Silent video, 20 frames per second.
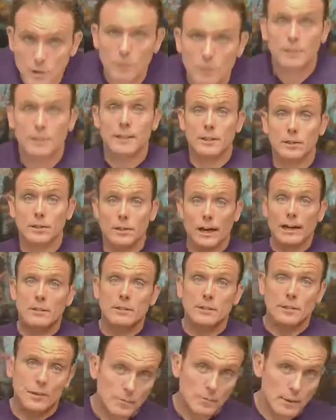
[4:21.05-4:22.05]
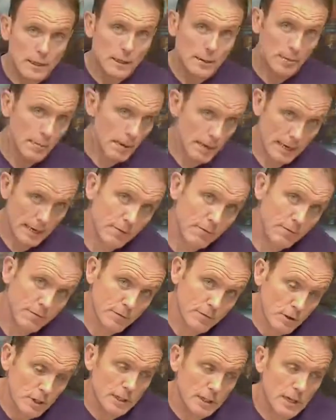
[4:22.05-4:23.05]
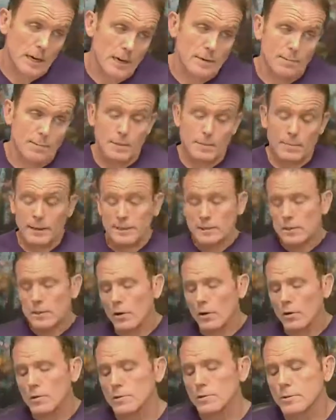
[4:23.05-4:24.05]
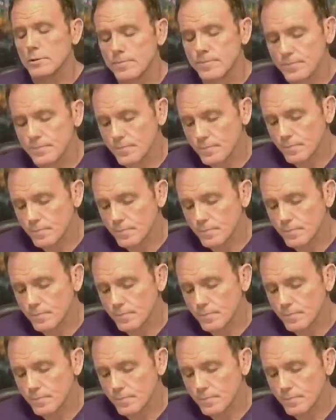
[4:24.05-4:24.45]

to the internet so that we can make free IP-based calls.